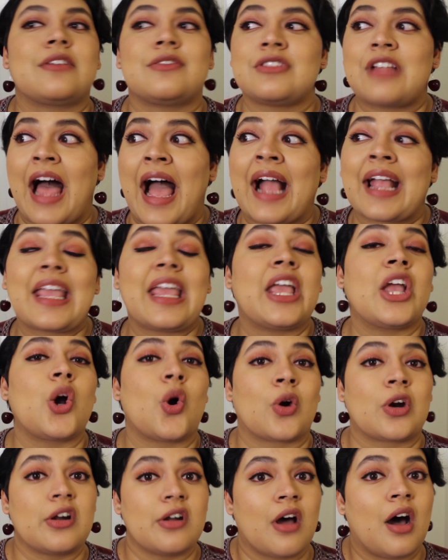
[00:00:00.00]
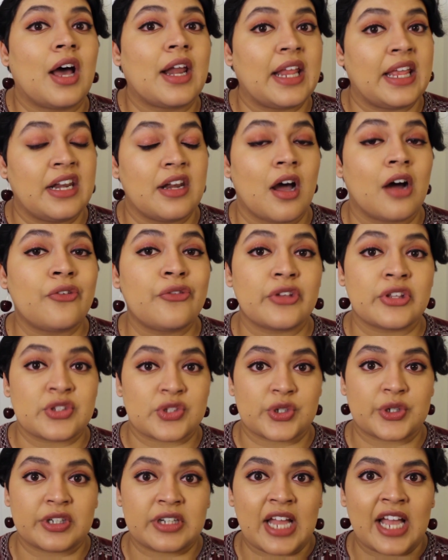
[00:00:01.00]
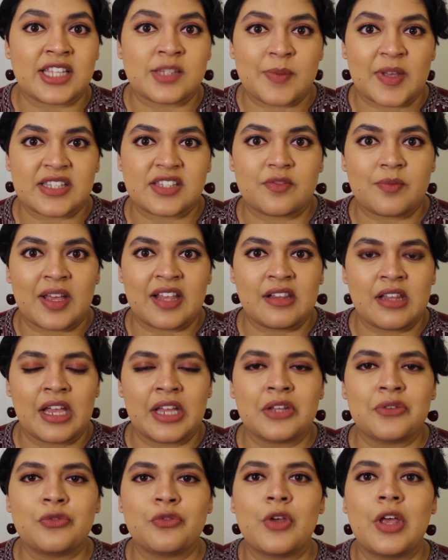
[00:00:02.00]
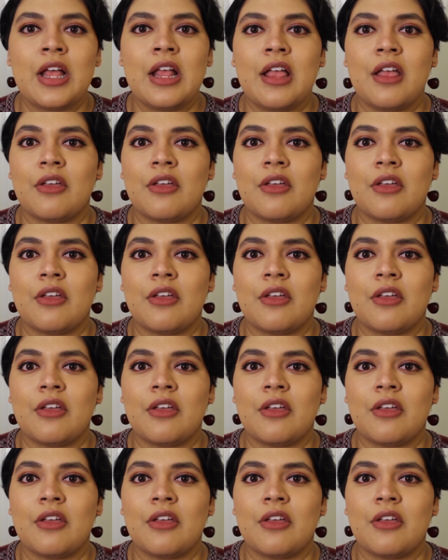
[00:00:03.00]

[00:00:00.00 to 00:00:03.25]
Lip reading: lacking or not enough in certain aspects of my life,